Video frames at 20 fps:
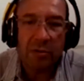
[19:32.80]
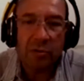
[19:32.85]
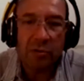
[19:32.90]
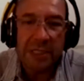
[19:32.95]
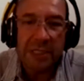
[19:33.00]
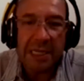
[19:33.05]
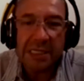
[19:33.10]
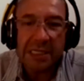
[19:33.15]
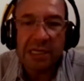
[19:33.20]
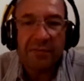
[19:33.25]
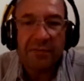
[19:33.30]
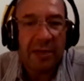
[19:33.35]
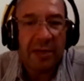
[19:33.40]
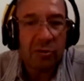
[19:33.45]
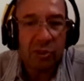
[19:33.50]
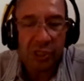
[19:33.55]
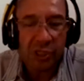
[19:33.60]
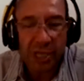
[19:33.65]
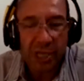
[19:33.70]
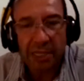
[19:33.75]
data
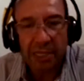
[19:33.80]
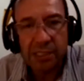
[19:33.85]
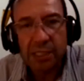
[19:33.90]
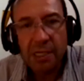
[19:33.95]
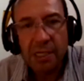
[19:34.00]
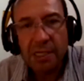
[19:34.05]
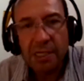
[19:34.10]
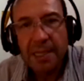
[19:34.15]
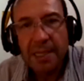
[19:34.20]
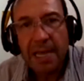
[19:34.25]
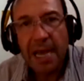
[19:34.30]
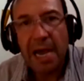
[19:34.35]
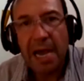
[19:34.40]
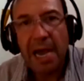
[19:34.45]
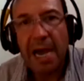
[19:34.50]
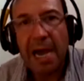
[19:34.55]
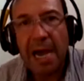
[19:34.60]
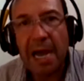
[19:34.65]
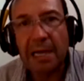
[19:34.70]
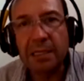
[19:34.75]
value chain,
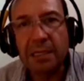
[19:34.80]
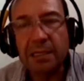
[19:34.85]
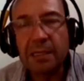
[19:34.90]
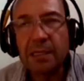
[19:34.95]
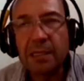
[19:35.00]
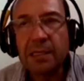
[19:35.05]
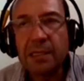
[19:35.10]
and